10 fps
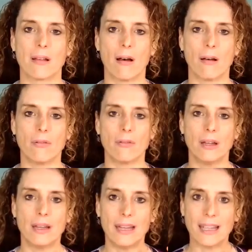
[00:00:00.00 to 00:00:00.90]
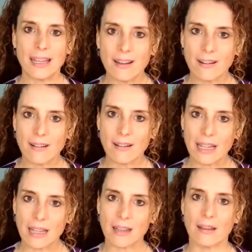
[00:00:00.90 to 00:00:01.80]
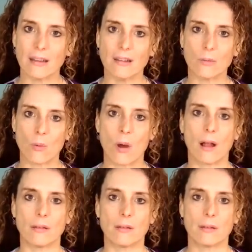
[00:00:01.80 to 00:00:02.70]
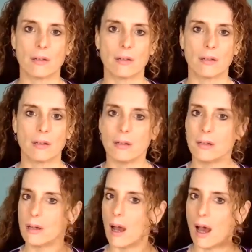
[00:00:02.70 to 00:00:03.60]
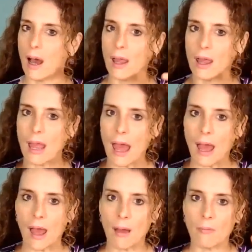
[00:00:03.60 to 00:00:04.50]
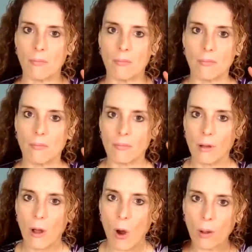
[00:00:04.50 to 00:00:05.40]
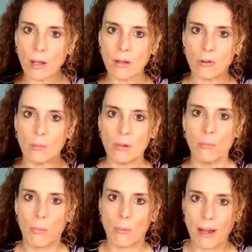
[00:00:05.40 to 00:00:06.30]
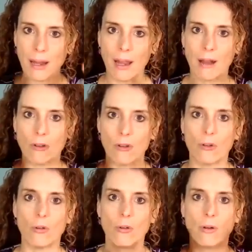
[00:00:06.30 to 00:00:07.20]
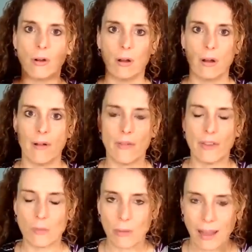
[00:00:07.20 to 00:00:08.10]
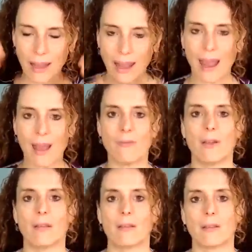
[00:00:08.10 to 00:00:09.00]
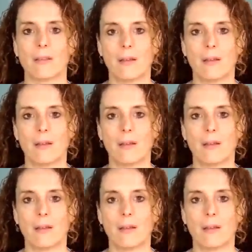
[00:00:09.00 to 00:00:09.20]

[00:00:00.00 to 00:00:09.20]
of, here is what I am going to be bringing to this blank canvas.